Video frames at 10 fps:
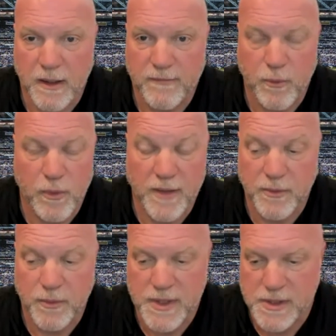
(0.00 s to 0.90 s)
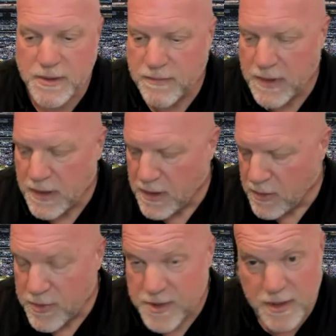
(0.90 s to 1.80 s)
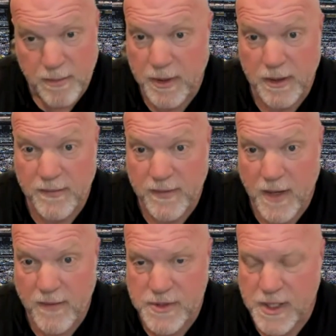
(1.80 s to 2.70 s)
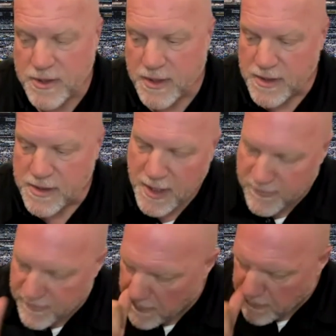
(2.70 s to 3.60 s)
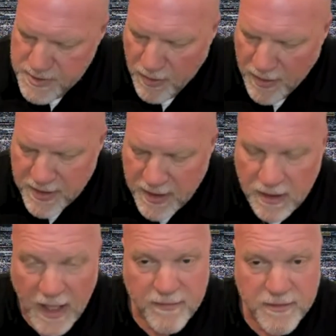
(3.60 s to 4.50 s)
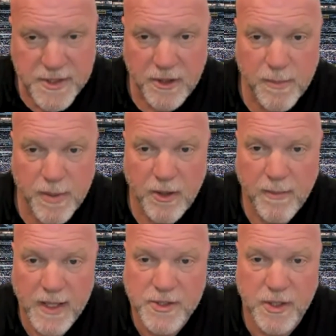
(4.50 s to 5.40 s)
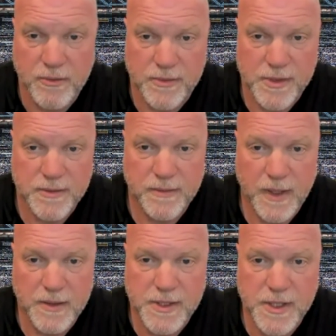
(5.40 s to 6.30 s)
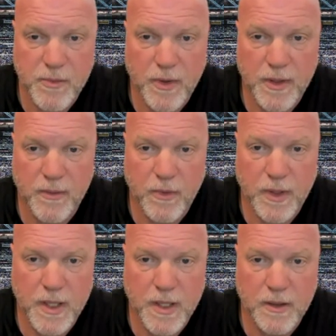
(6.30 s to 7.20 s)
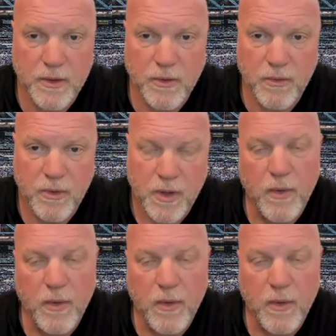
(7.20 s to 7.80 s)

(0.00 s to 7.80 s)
For whatever reason, which is a completely different conversation in itself. So I think a lot of it's going to depend on Mac Jones and see what he can do.